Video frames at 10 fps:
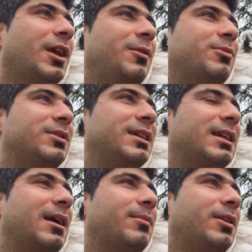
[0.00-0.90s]
i put the
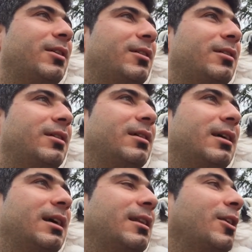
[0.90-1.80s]
camera
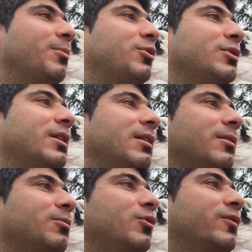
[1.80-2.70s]
and i put
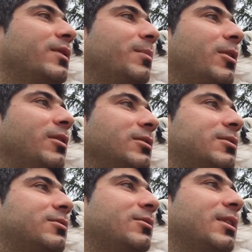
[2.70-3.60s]
the move the balls
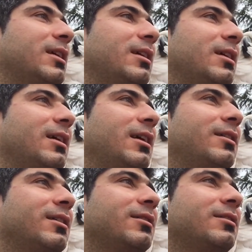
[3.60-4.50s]
to the
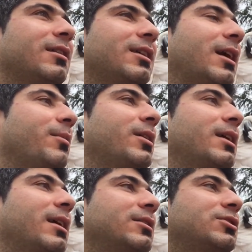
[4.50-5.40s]
area like camera
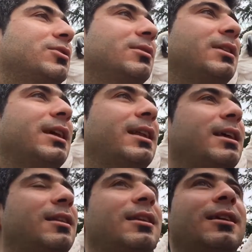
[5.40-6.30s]
can get
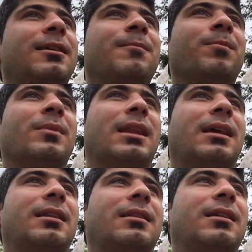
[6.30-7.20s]
it
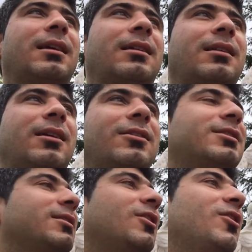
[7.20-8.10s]
and then
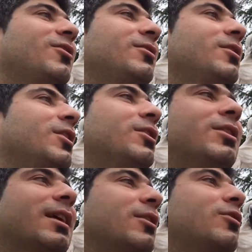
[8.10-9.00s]
until now
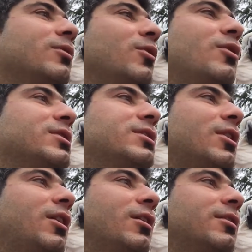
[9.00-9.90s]
that noise
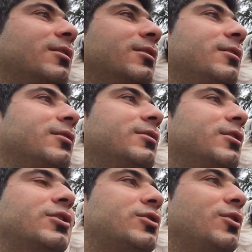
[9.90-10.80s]
gone
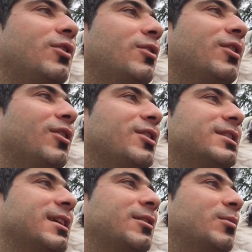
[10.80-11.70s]
there's no
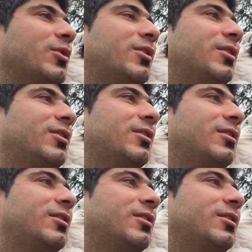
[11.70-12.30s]
noise anymore